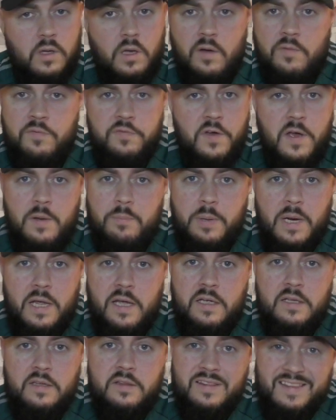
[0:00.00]
And fair
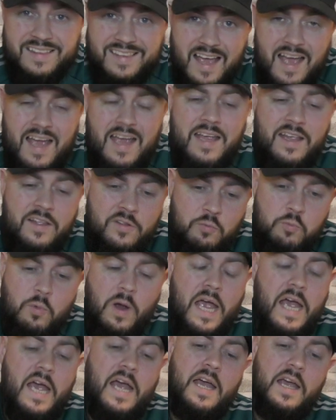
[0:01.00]
play, that is
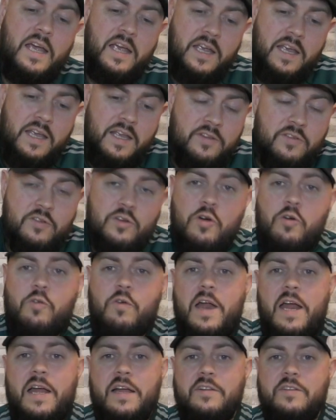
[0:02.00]
where it's
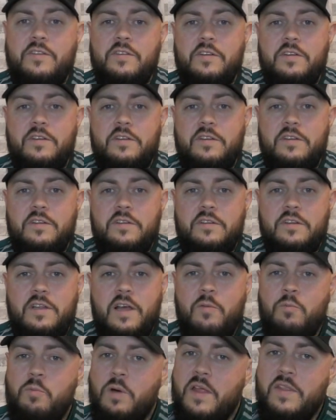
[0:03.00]
correct
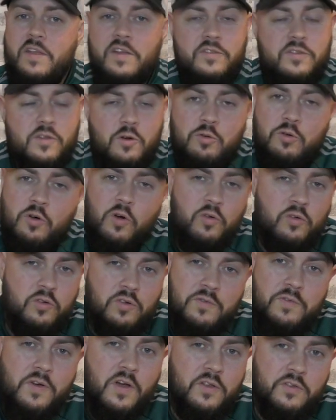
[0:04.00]
and where there's no
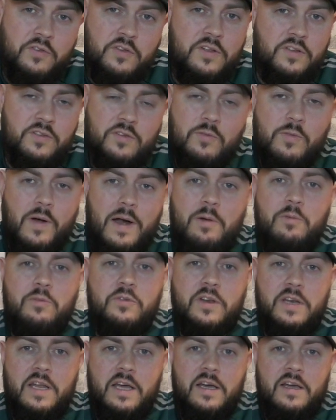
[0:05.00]
controversy
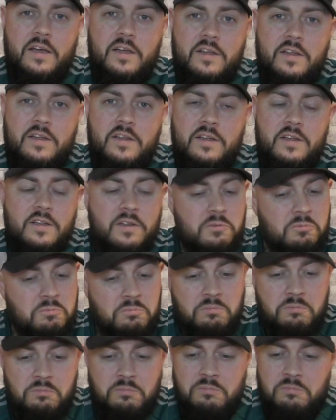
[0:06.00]
surrounding it.
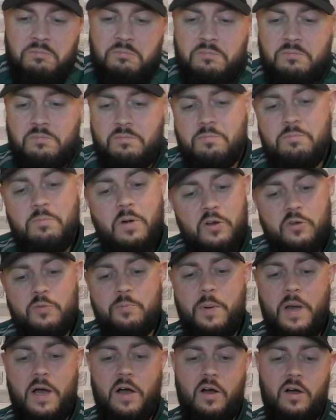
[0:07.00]
Much
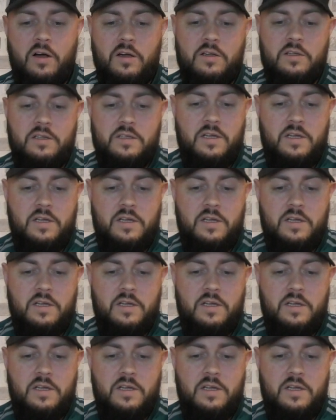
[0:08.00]
better.